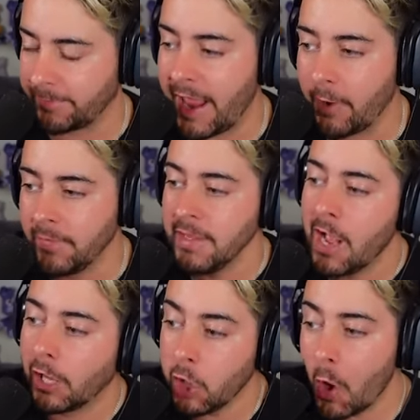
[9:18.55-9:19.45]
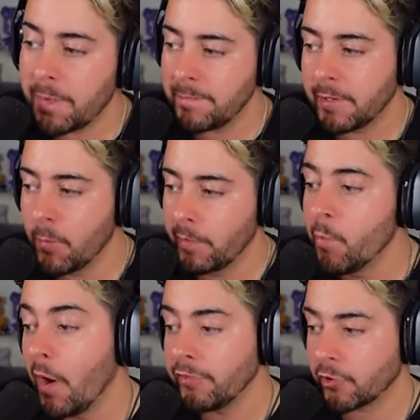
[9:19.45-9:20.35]
Now, a lot of people have been
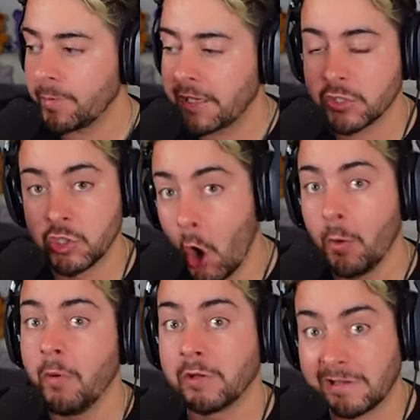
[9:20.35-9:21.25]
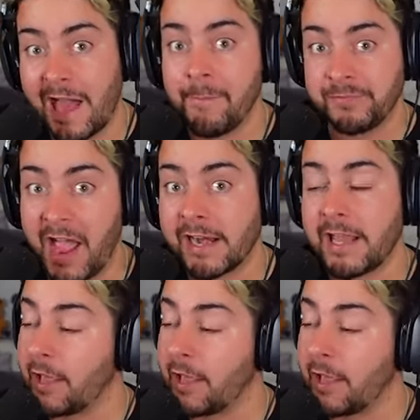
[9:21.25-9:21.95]
wondering because normal Glam Daddy,